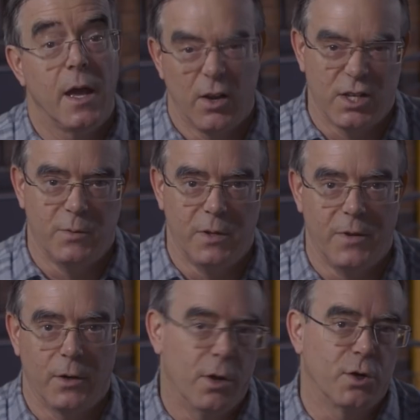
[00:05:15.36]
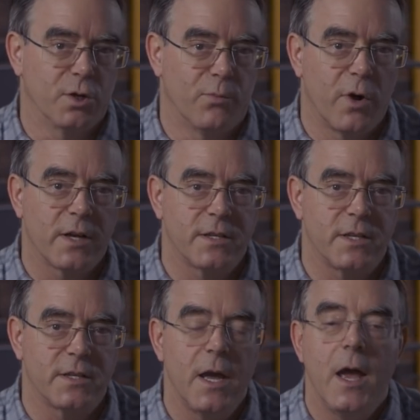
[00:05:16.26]
LTP being long term
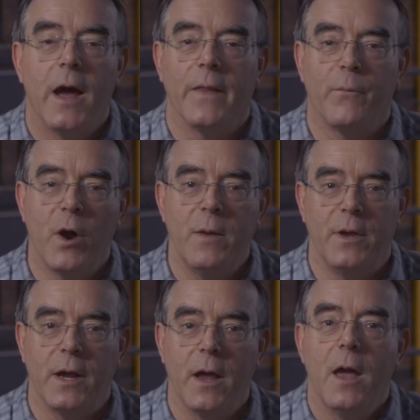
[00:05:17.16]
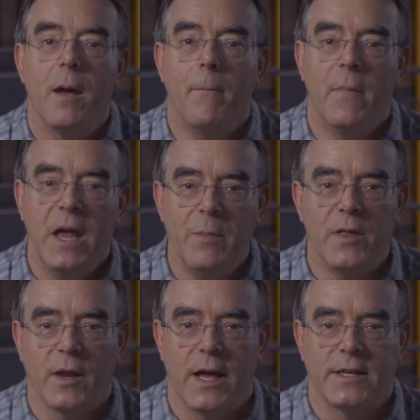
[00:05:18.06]
processes, and the point being
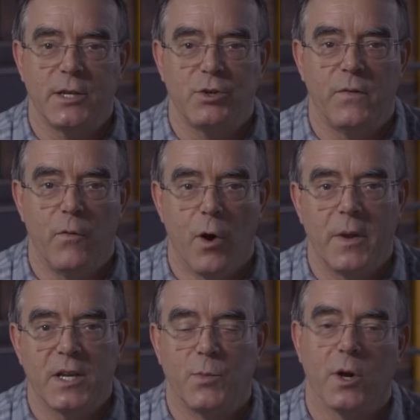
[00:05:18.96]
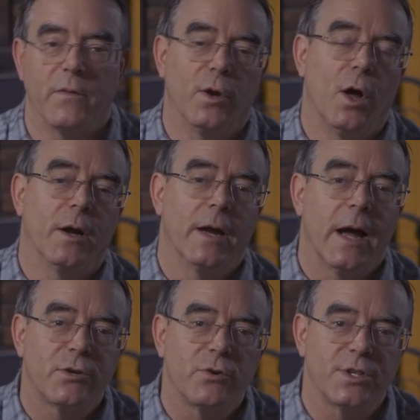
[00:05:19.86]
maybe the last century of warming is part of a long
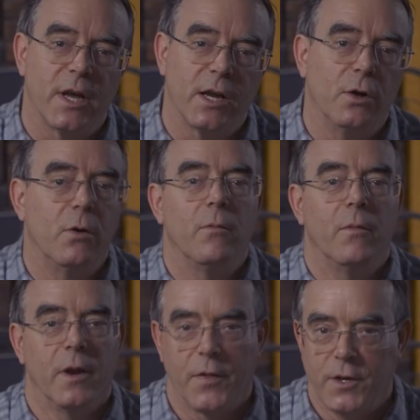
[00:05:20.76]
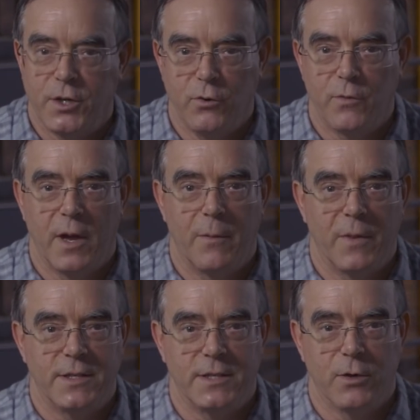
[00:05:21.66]
natural cycle, nothing to do with man
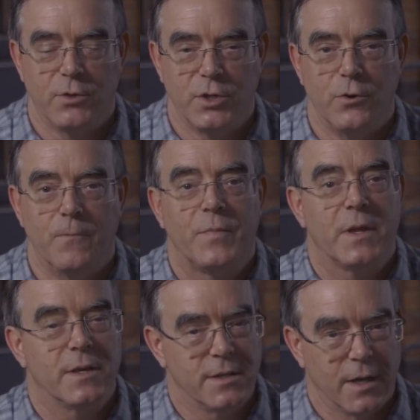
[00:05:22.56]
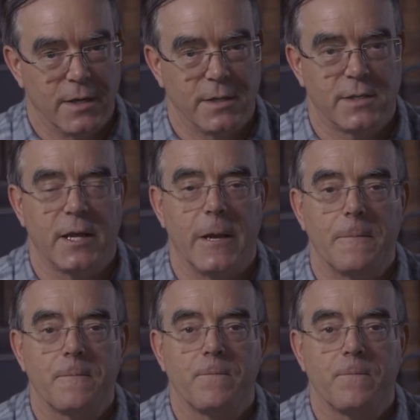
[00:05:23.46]
made CO2 scientists say.